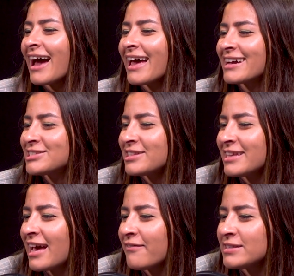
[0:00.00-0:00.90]
I
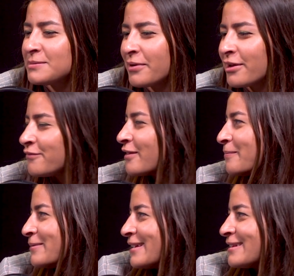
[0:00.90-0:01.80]
actually have a Spotify
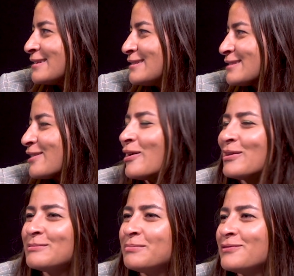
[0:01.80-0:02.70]
playlist
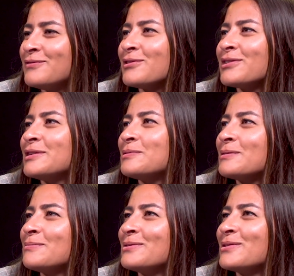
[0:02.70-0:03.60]
called "Before You
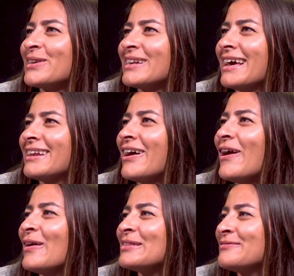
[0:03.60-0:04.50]
Were Born," and
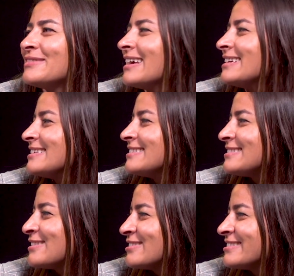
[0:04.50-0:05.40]
all of the '80s
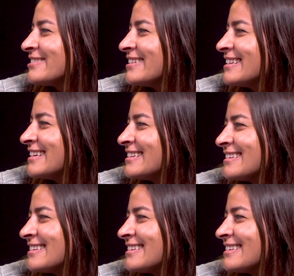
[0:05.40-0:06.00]
songs are in it.